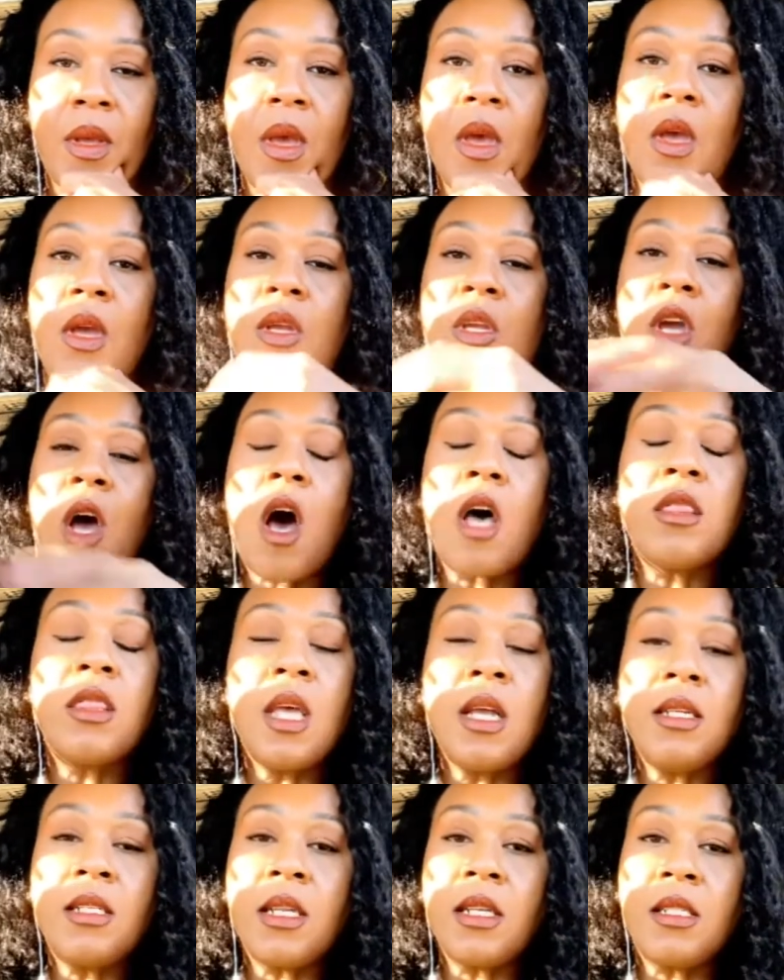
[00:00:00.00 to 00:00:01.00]
Y'all
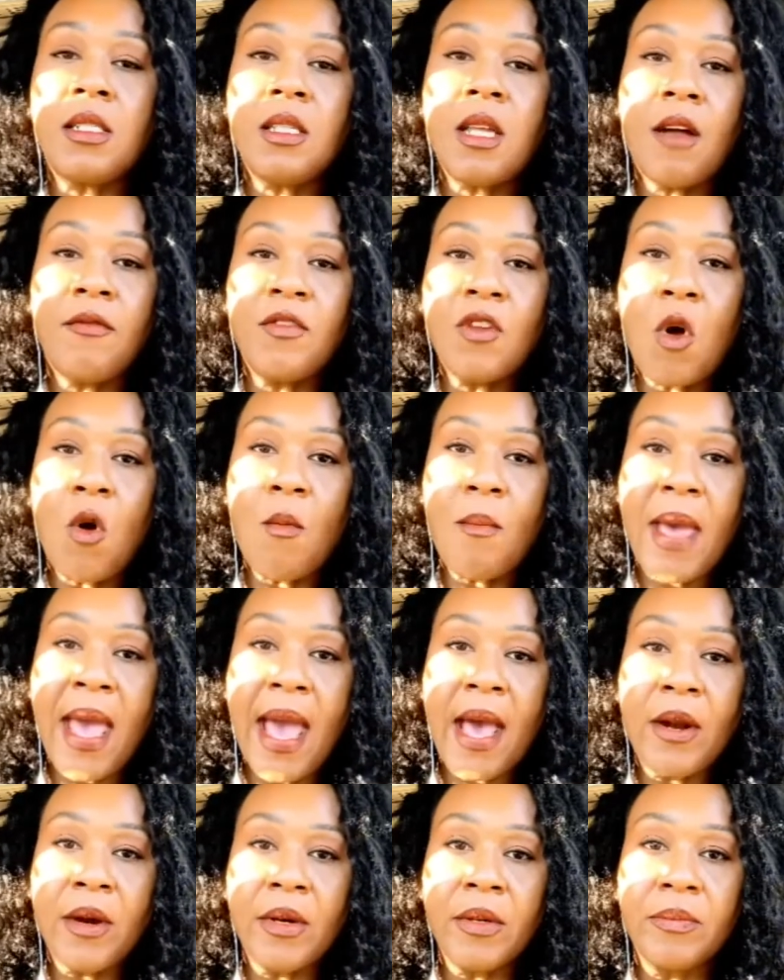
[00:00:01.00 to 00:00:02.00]
think this stuff don't
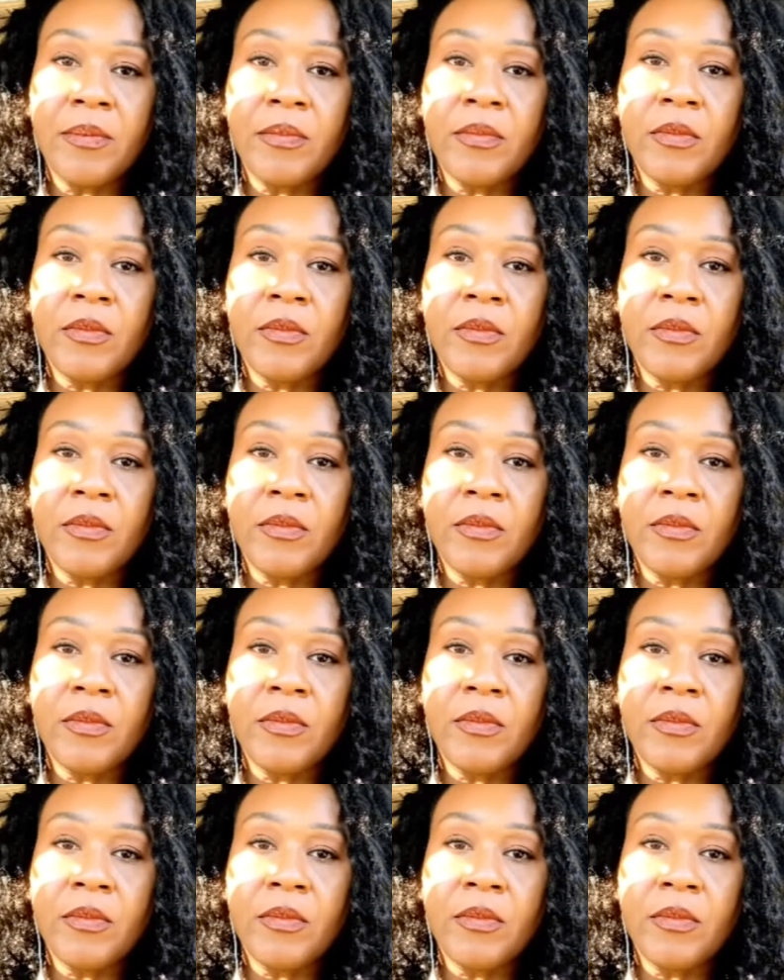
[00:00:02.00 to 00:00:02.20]
matter?